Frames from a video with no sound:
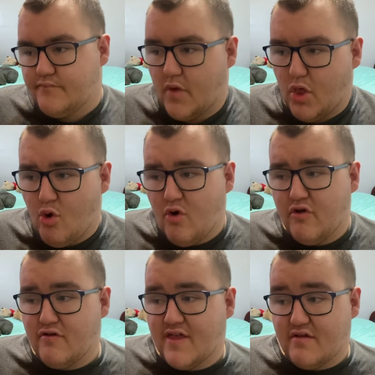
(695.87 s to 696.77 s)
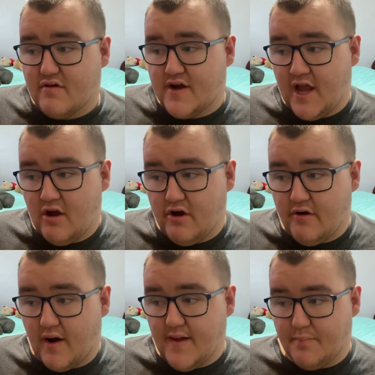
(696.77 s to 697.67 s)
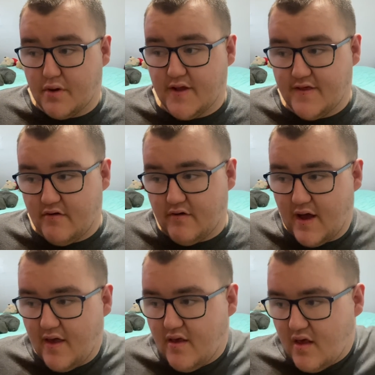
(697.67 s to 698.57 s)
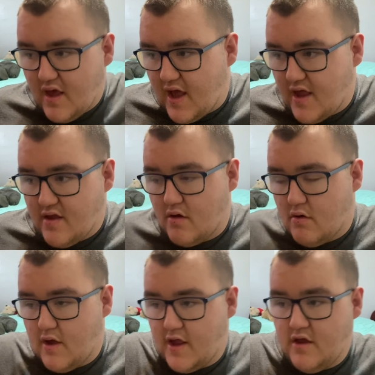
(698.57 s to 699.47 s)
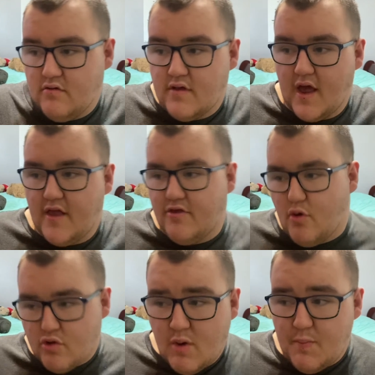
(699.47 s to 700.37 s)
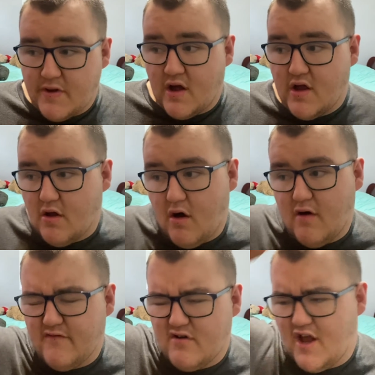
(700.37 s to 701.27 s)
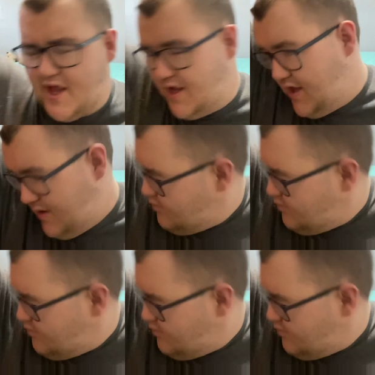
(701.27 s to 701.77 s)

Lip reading: Laurel uses her canary cry to break the glass and throws her baton at Oliver, and he